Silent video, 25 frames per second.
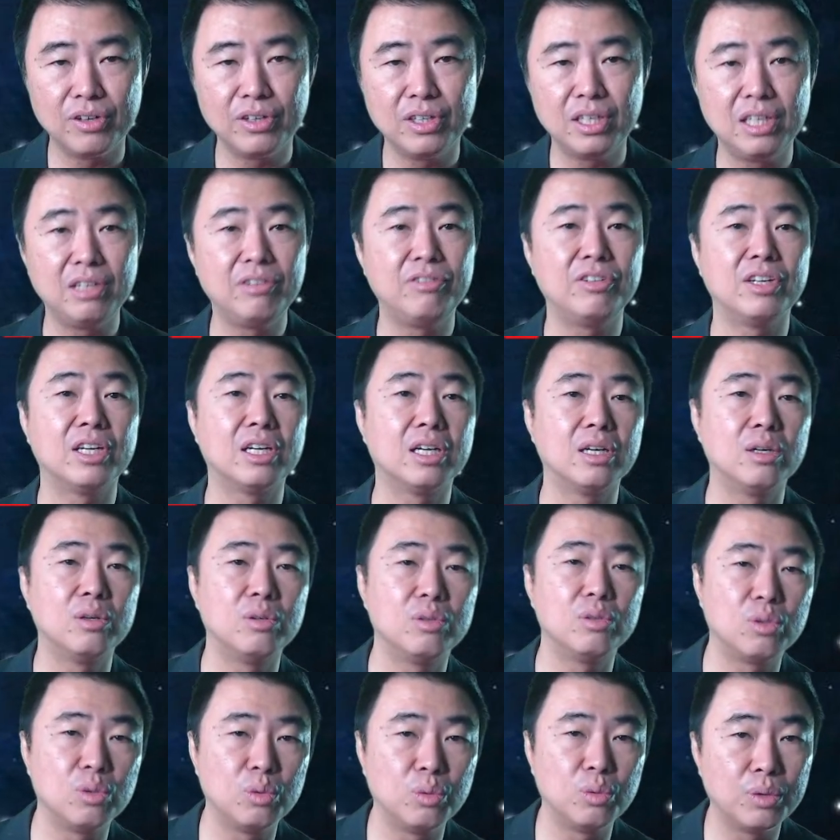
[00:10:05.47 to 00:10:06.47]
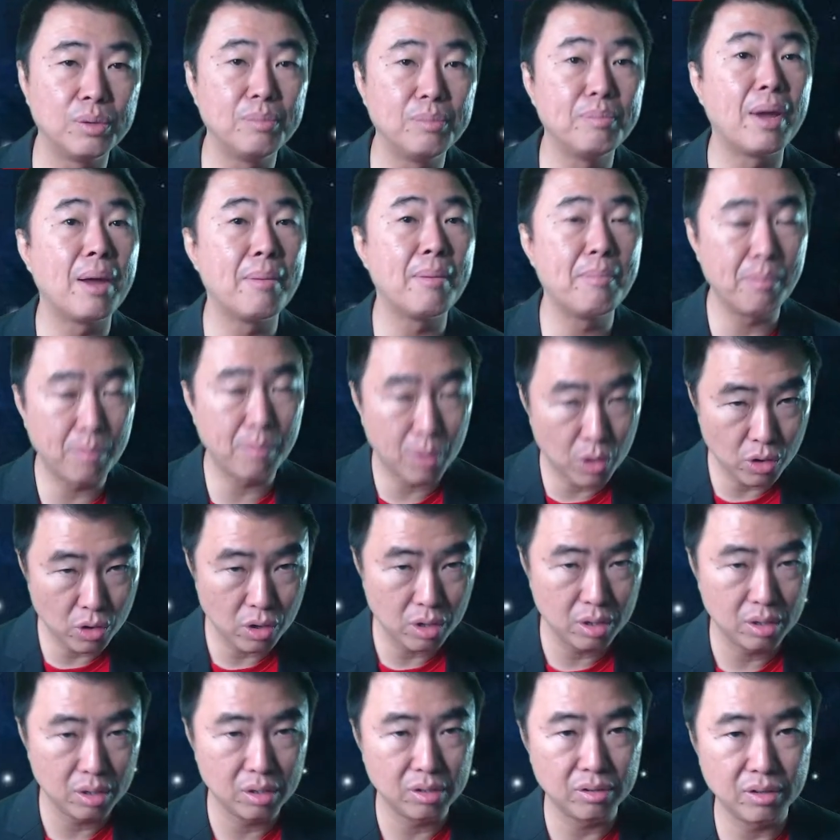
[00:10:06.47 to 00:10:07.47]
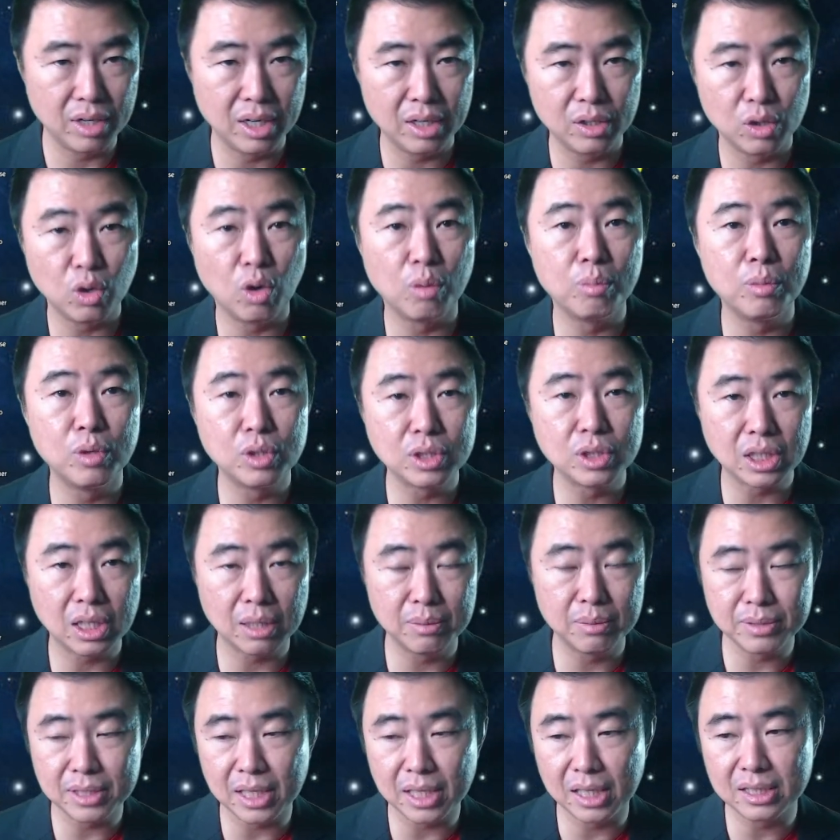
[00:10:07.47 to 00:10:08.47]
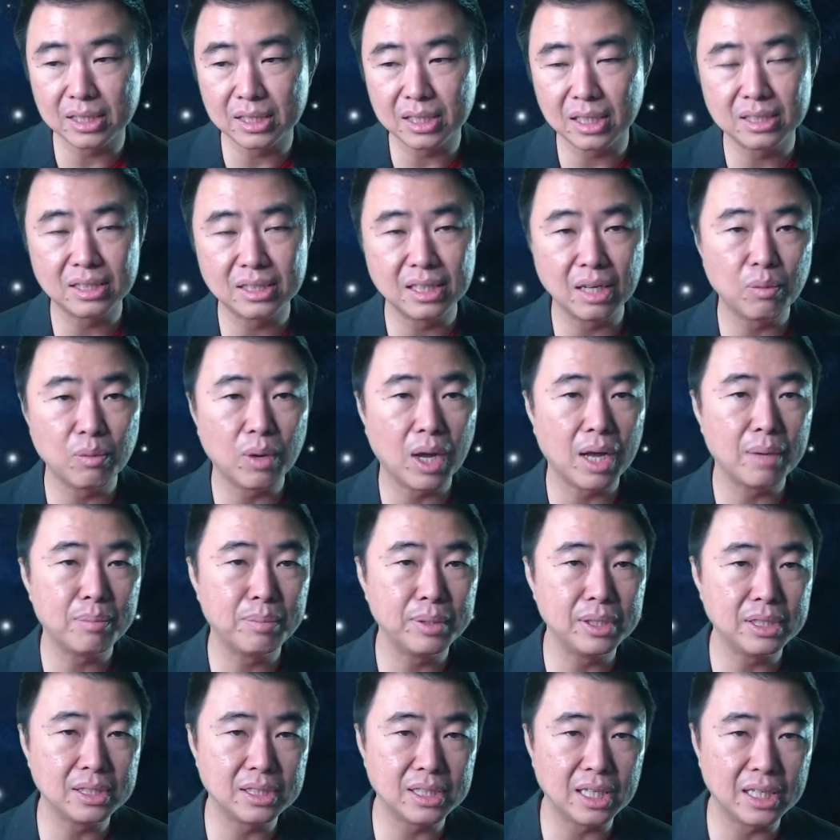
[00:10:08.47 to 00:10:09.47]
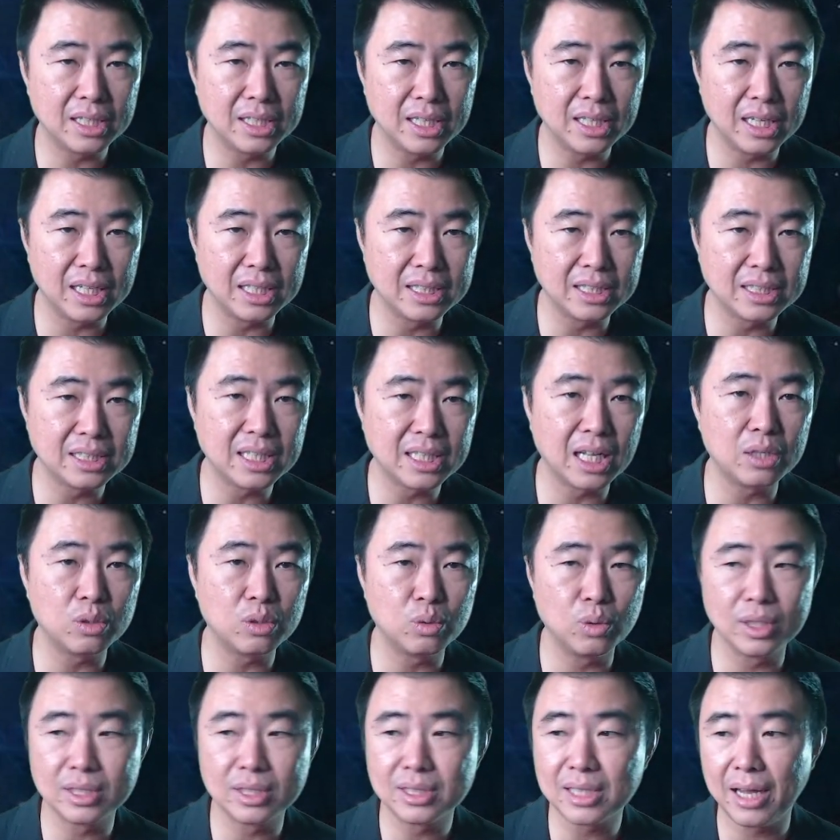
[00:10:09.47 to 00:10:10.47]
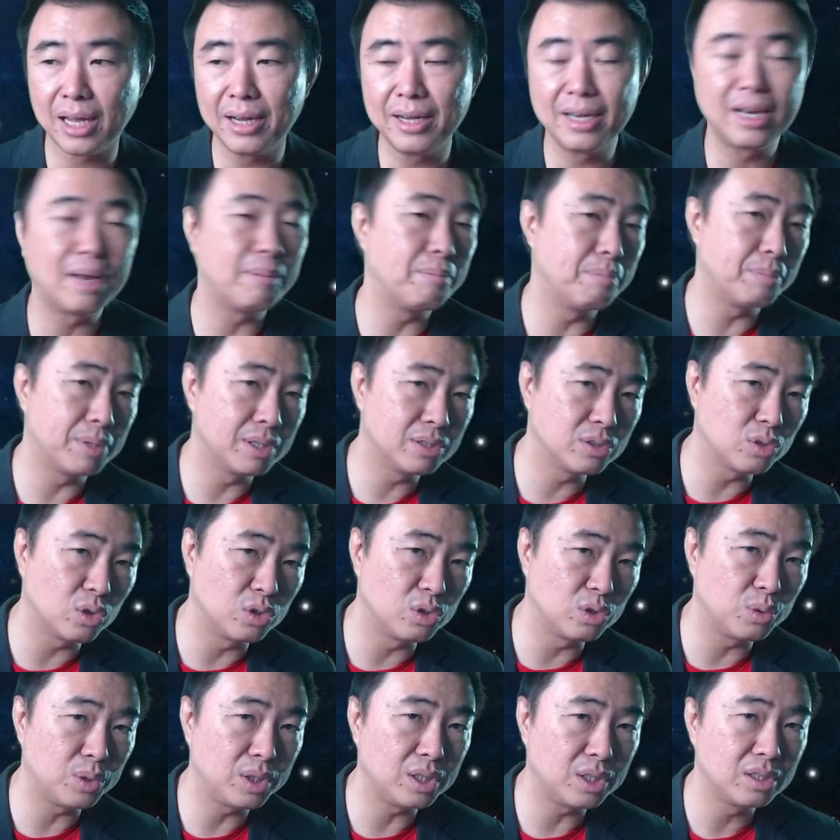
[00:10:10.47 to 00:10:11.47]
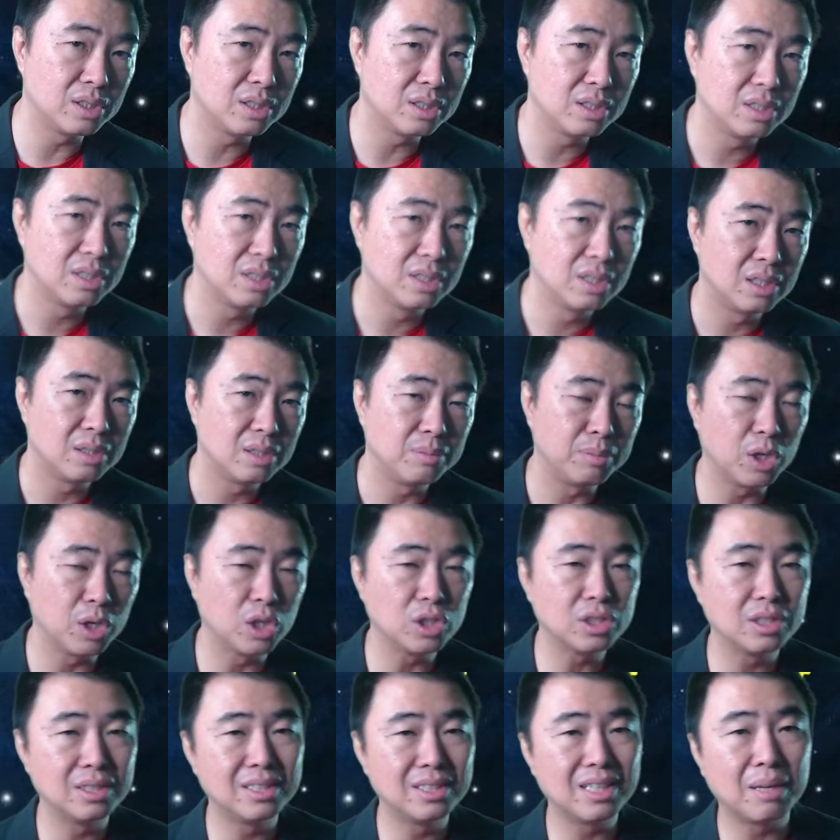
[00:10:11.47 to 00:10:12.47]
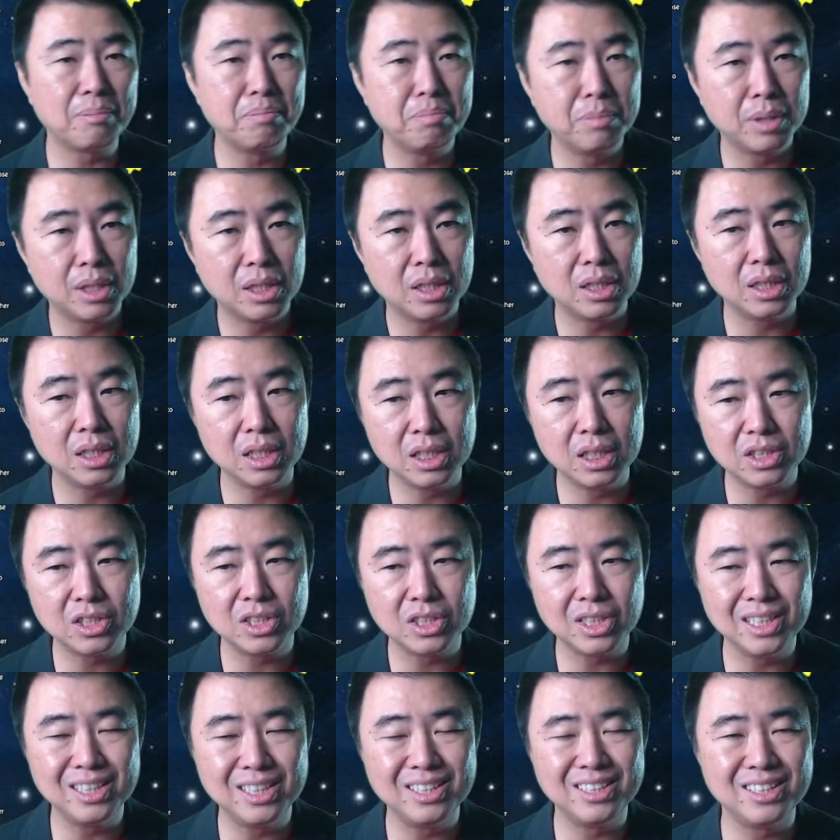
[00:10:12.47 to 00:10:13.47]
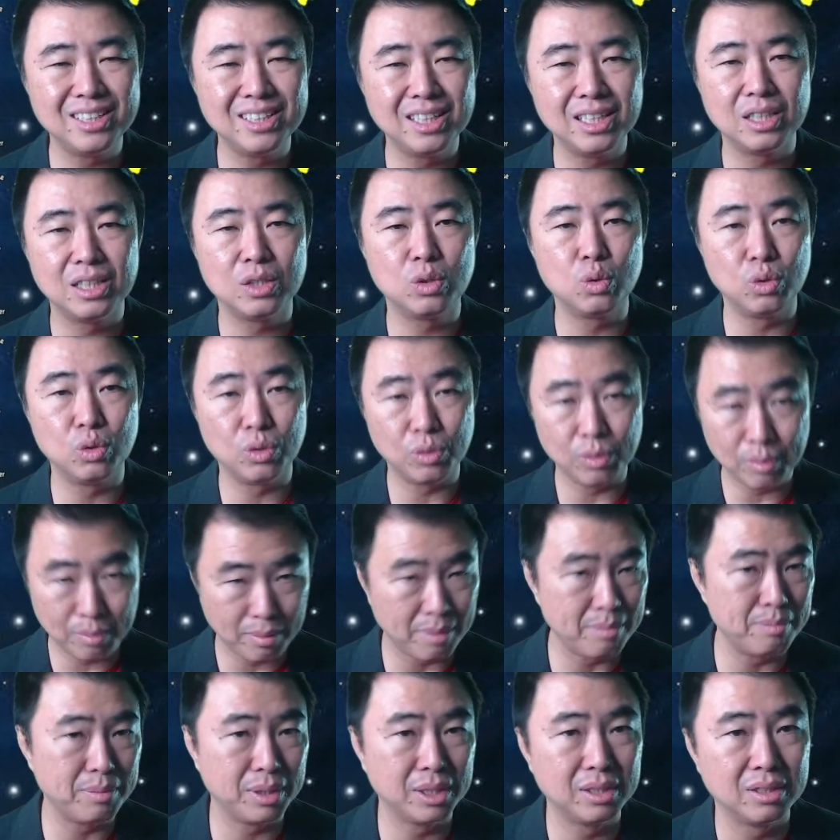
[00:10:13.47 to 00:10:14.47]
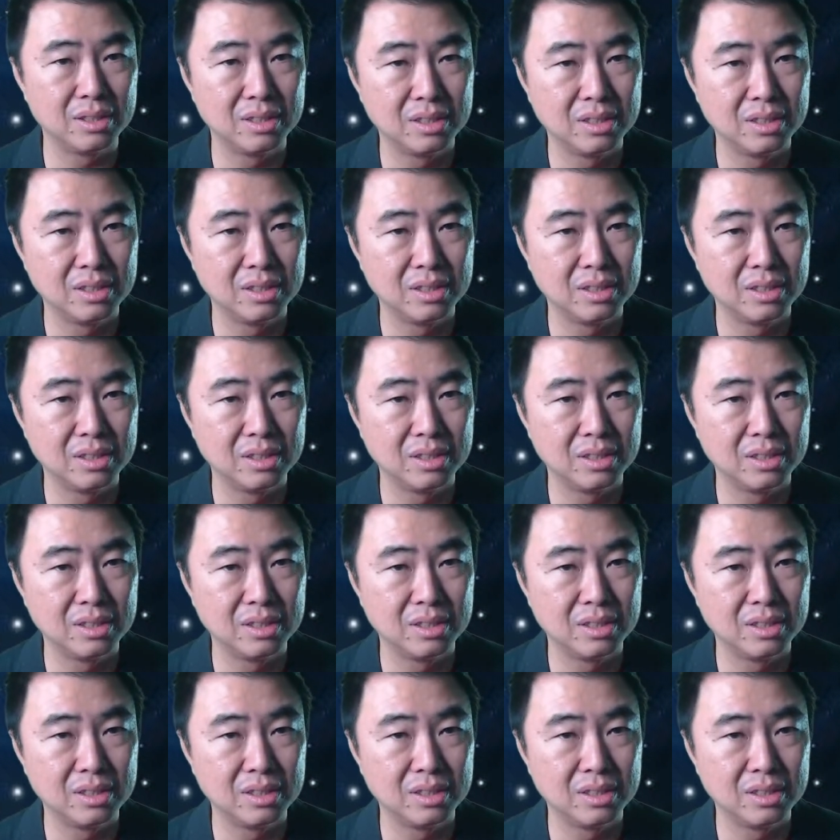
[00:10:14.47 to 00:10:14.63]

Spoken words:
difficult to remember, right? Normal circumstances. Then what happens is that they start to assign numbers onto it because number is easier to remember,